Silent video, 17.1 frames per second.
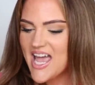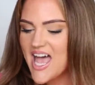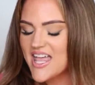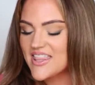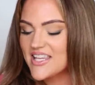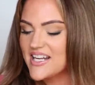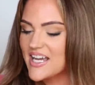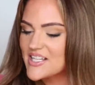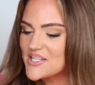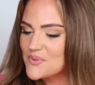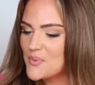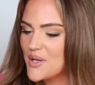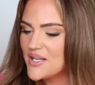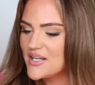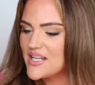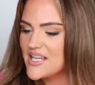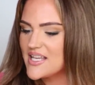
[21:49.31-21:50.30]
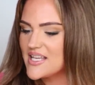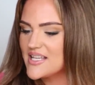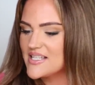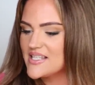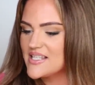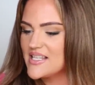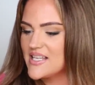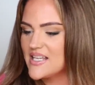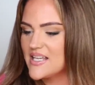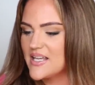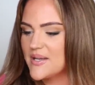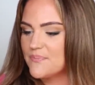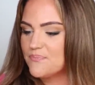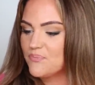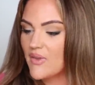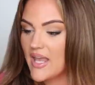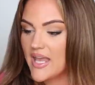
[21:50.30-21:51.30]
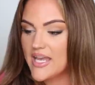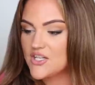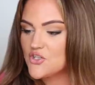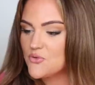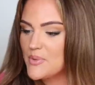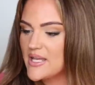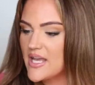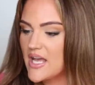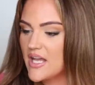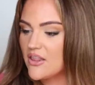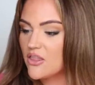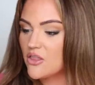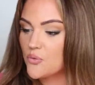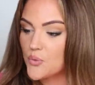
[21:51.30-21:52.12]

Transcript: And the next one is the HPN